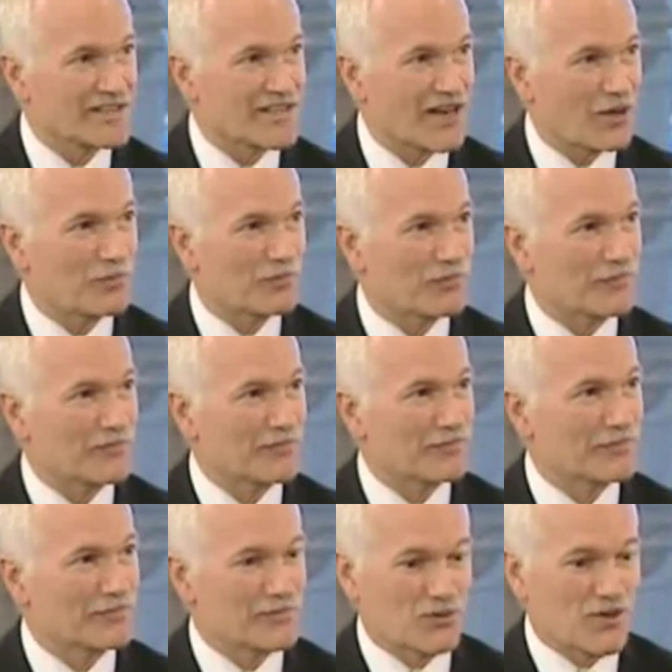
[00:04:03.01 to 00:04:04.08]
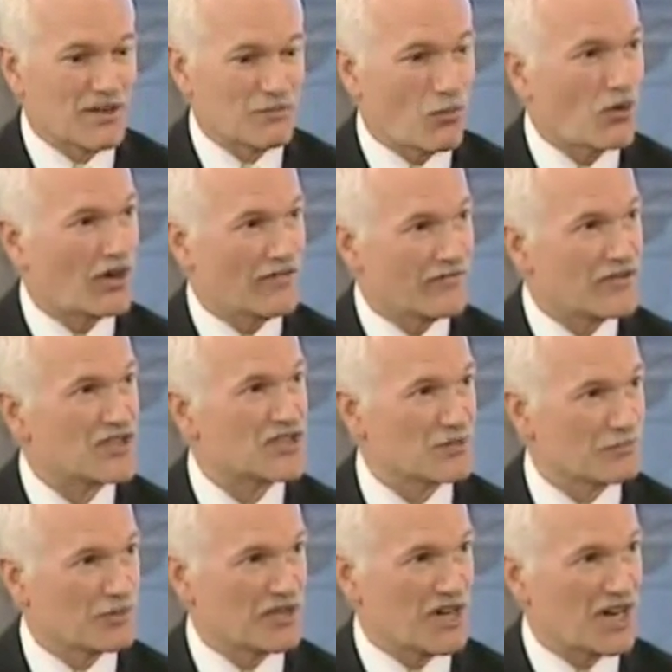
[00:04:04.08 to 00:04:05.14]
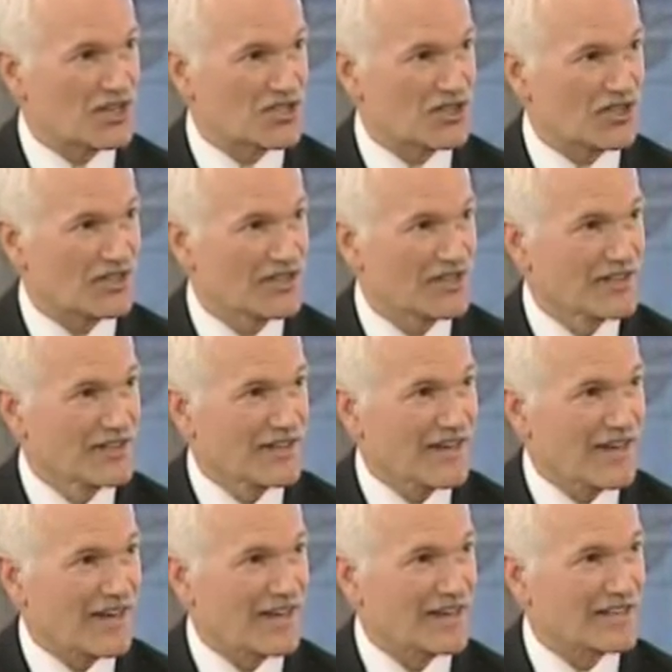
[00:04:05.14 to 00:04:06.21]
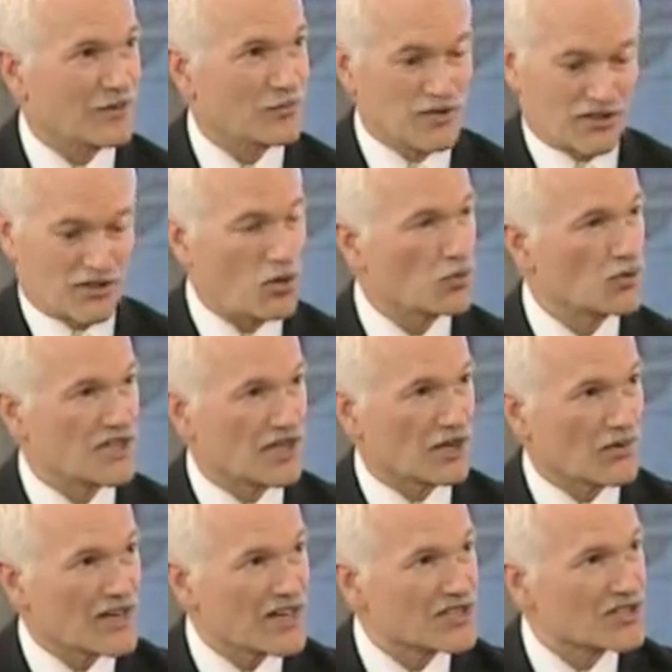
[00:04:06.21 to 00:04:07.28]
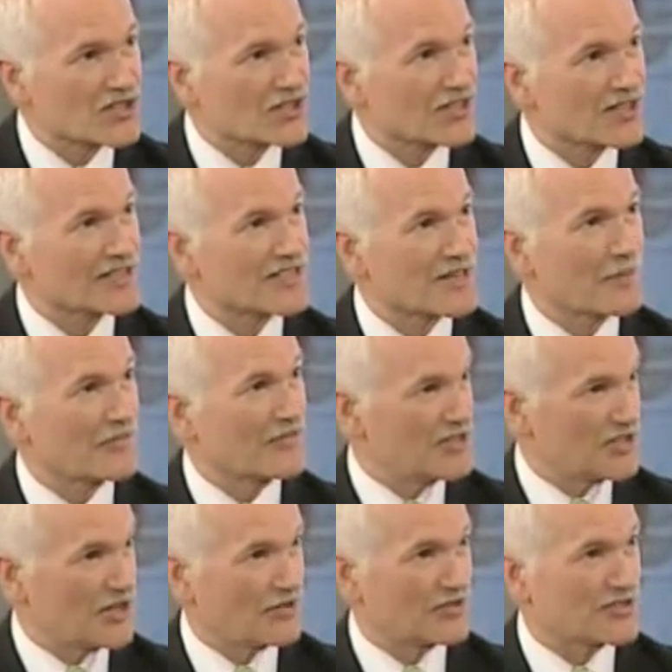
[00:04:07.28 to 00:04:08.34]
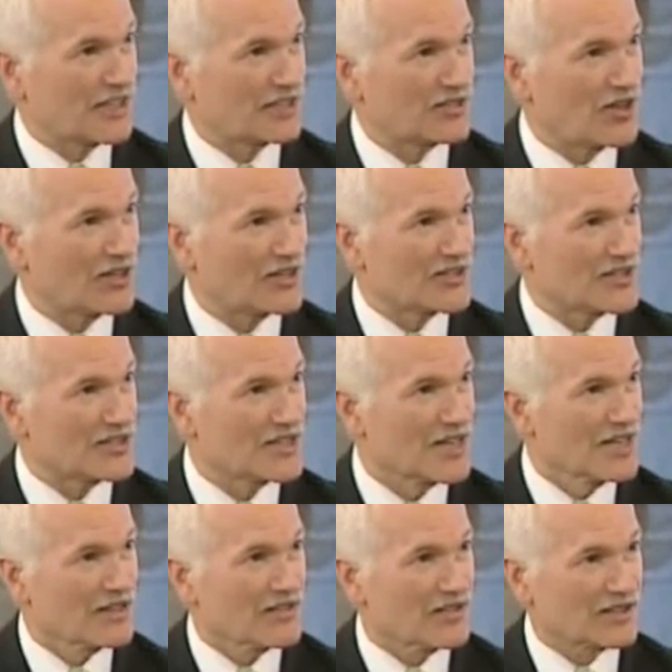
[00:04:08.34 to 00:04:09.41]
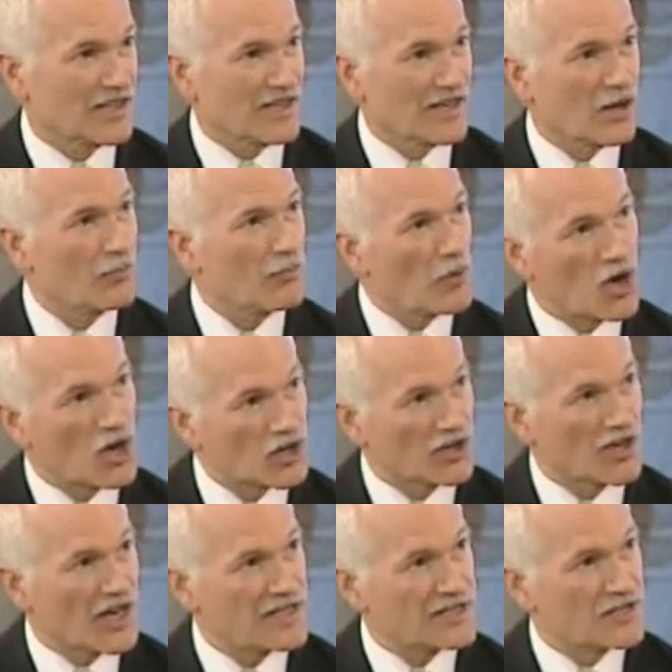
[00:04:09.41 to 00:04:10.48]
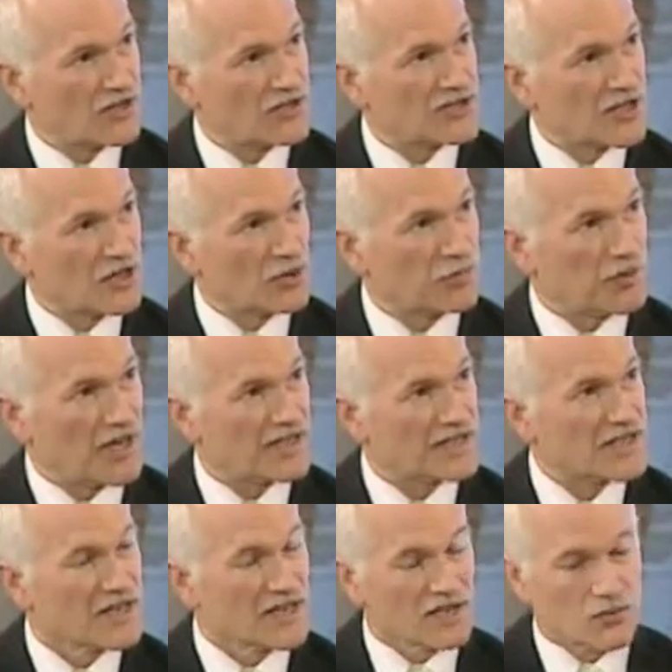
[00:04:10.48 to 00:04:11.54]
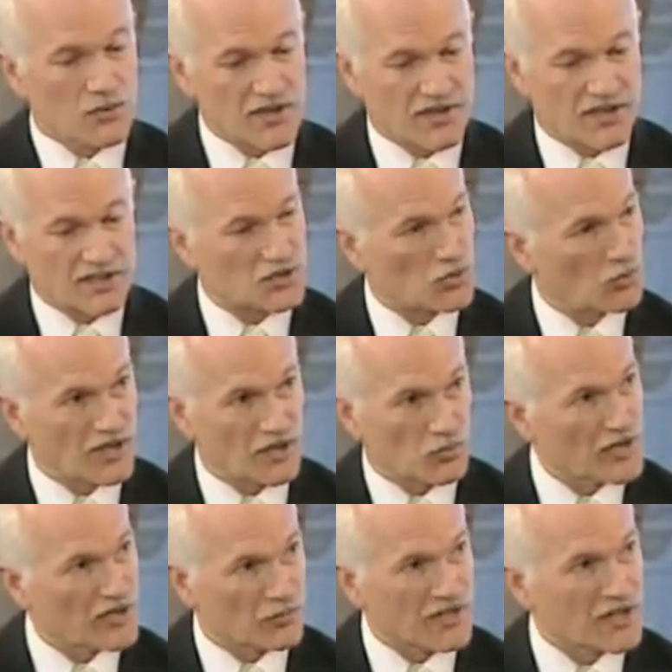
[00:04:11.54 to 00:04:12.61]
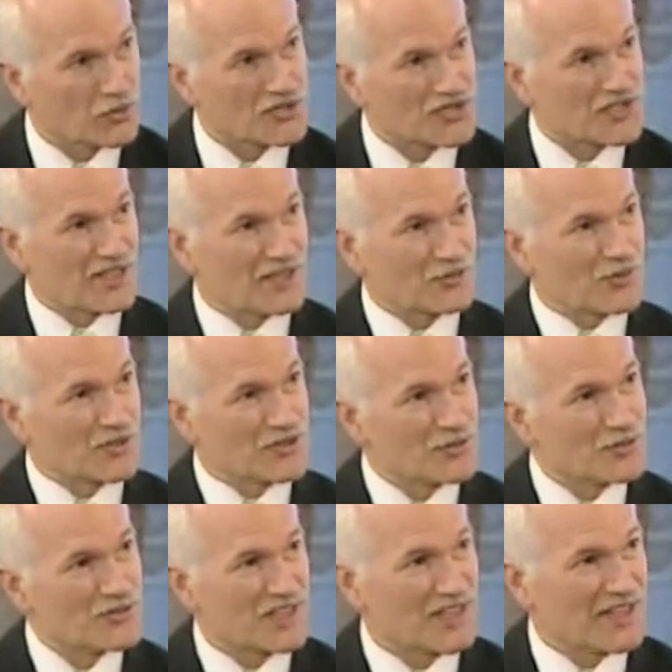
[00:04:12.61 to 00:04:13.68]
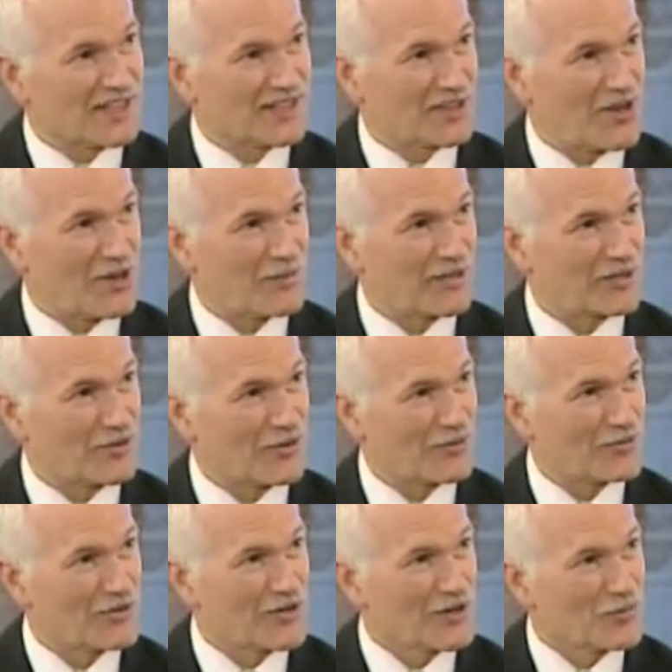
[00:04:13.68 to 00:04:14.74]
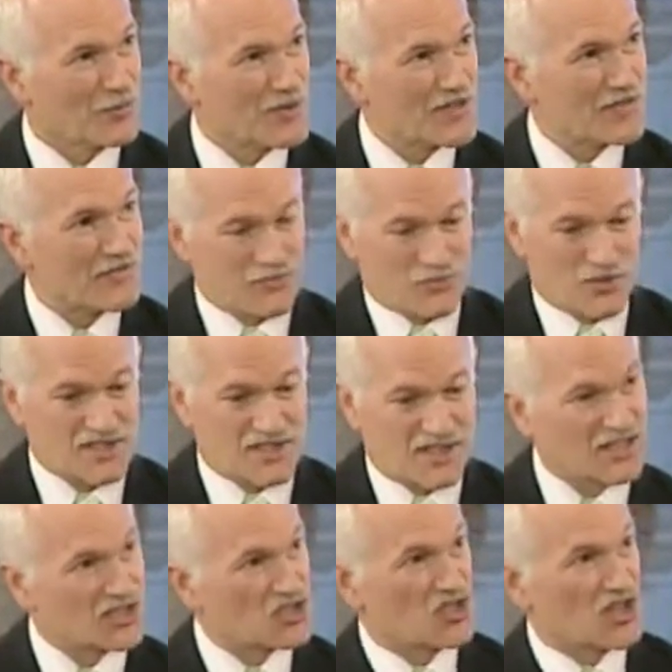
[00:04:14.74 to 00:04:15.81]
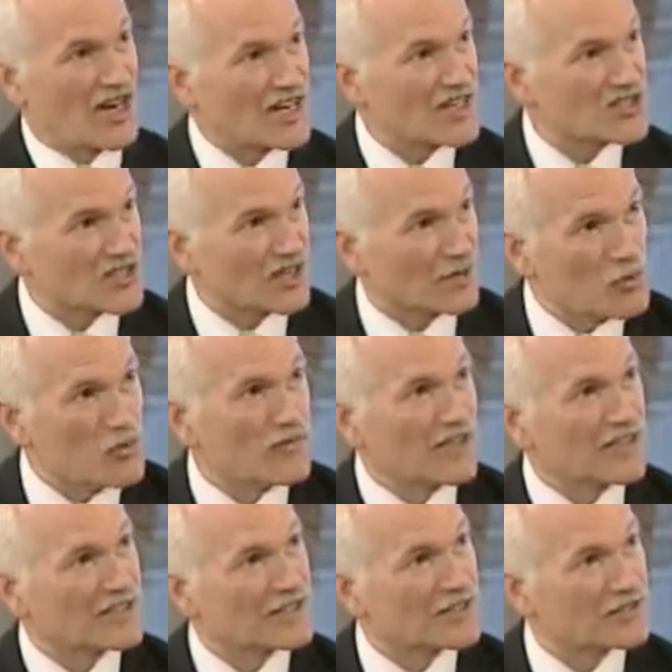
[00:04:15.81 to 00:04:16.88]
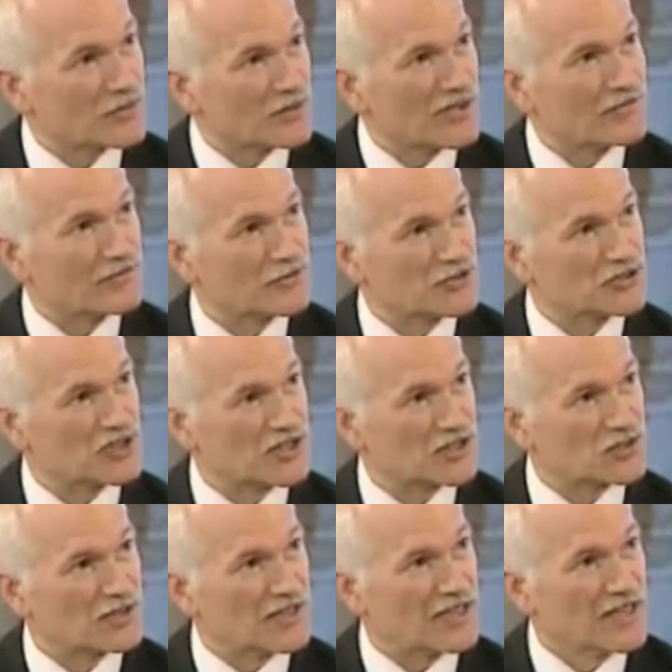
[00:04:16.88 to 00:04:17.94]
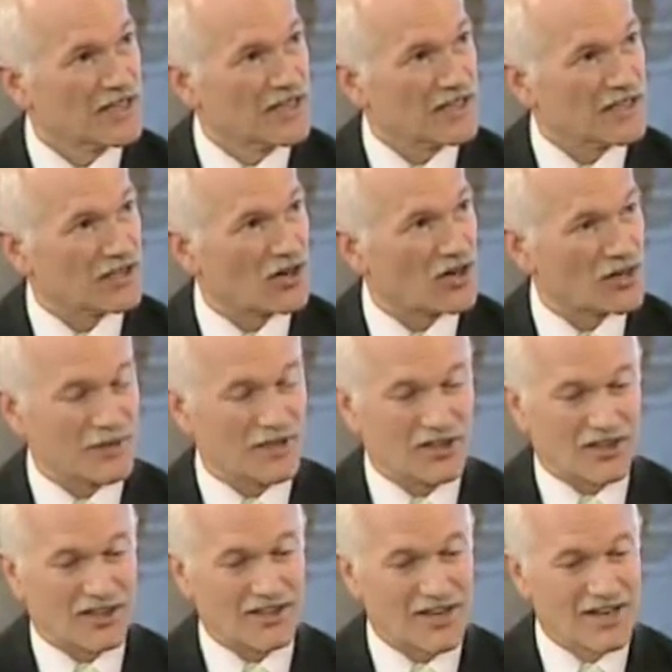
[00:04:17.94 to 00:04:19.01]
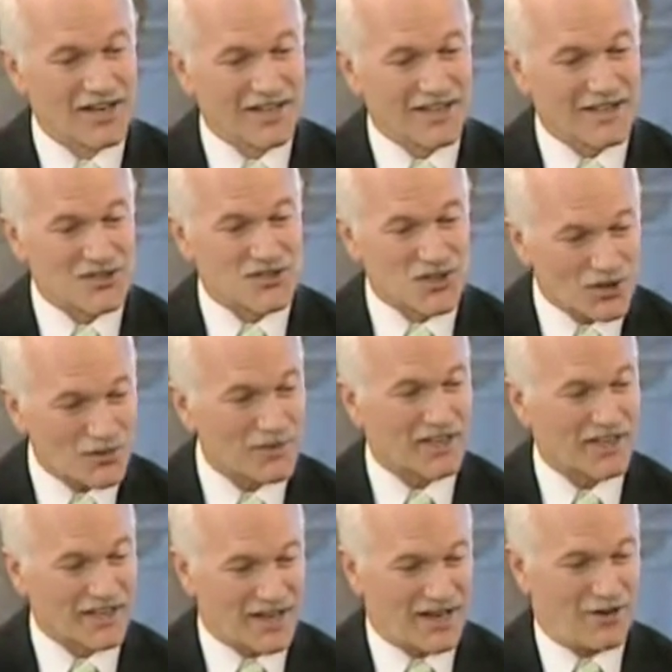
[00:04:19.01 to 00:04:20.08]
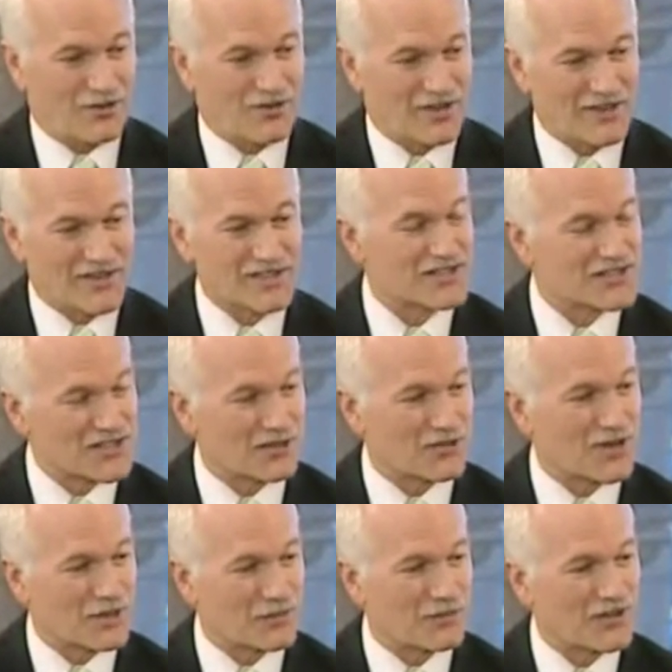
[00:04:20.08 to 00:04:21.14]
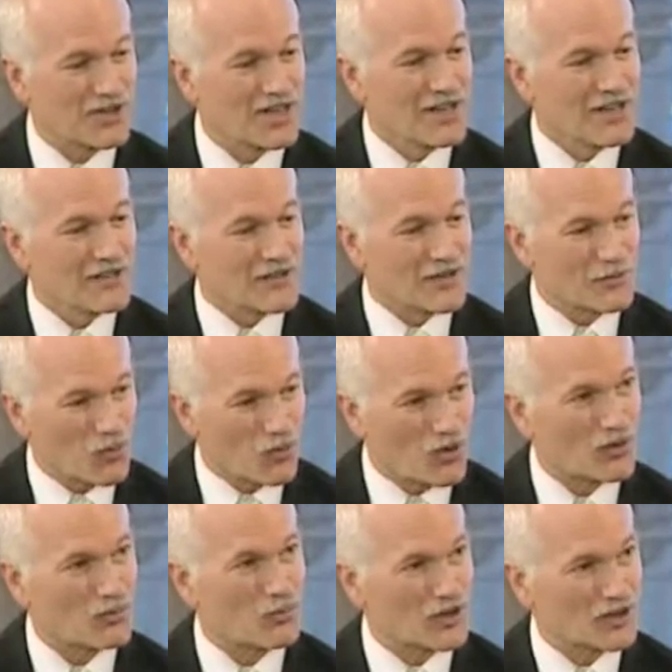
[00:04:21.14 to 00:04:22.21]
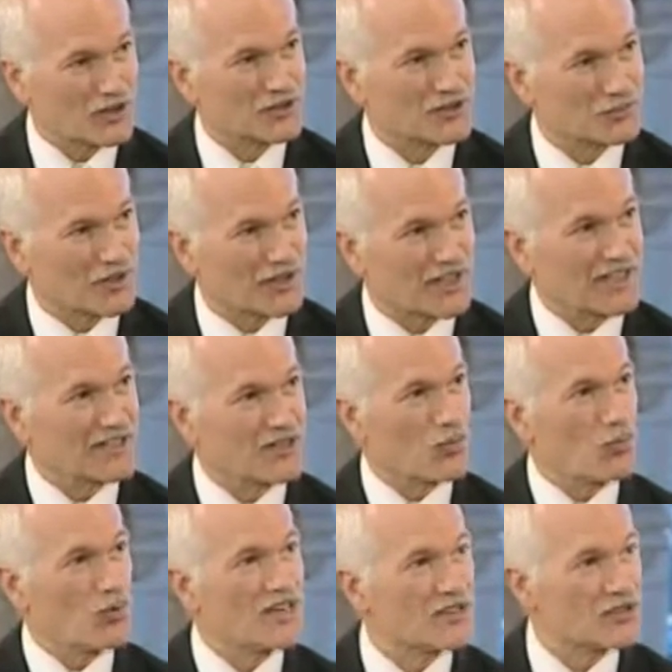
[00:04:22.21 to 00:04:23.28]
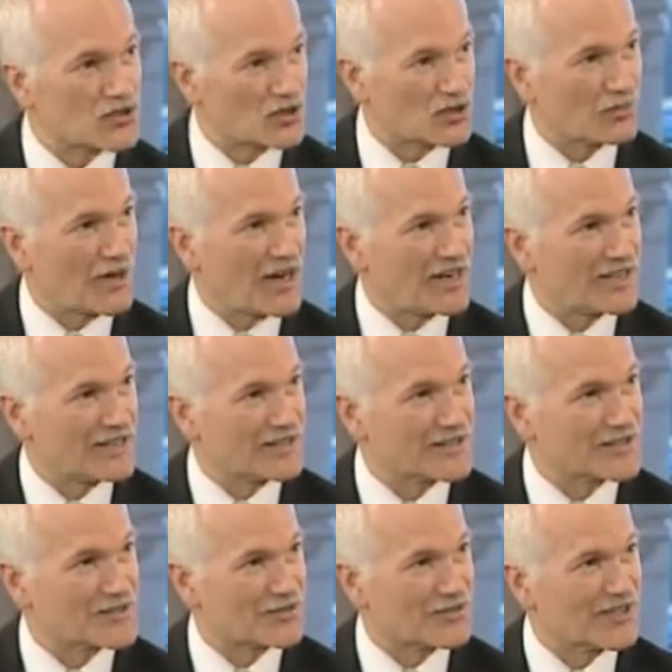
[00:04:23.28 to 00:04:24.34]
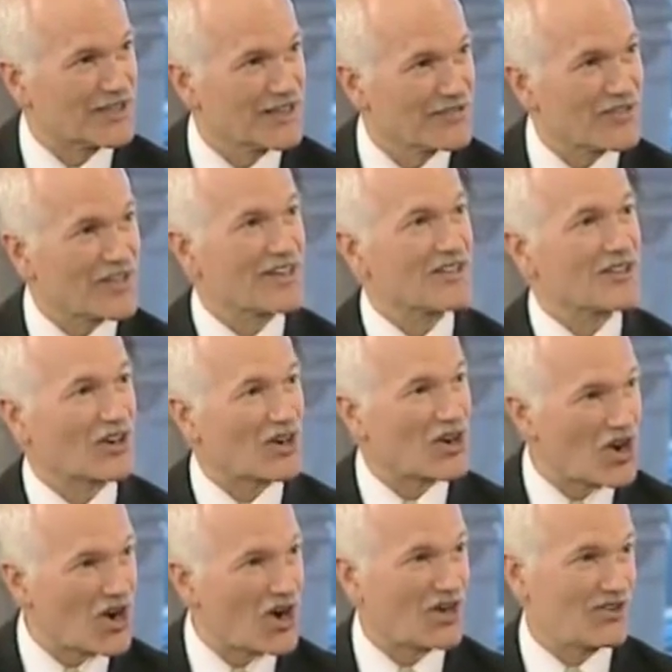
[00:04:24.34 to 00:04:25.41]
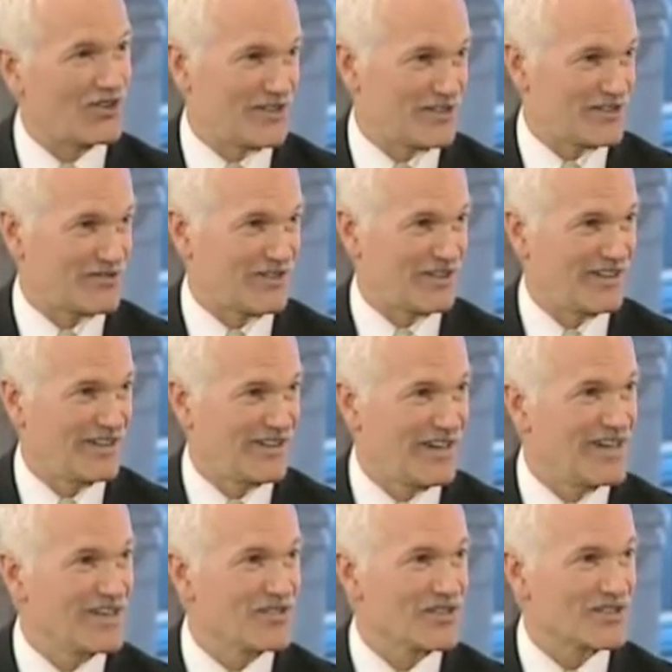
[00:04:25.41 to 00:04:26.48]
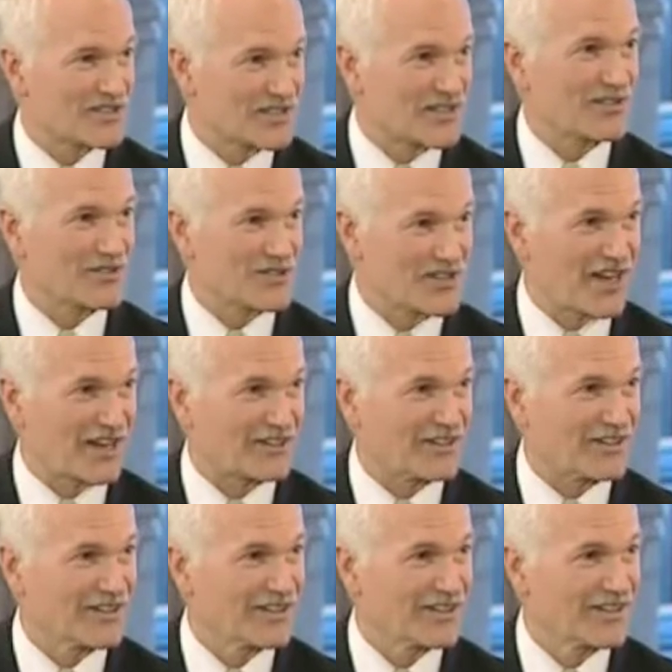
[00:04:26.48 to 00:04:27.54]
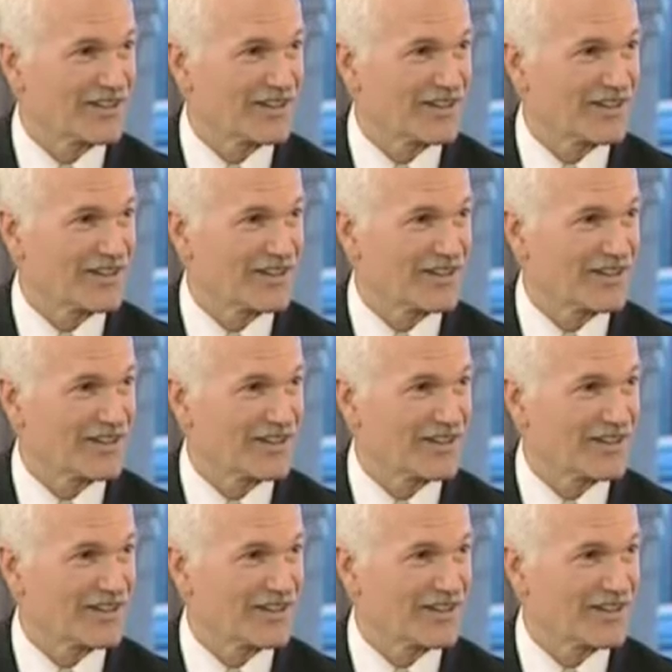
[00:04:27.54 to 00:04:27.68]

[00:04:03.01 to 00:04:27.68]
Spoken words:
is help create more efficient production. And with cogeneration and some of these other technologies that can help modernize our steel plants, we think it's a win-win. We don't see it reducing economic growth. We see it changing, moving into the 21st century economy. Look, in Germany now, and this is incredible, there are more workers working in the wind turbine industry than in the car industry, in the steel sector.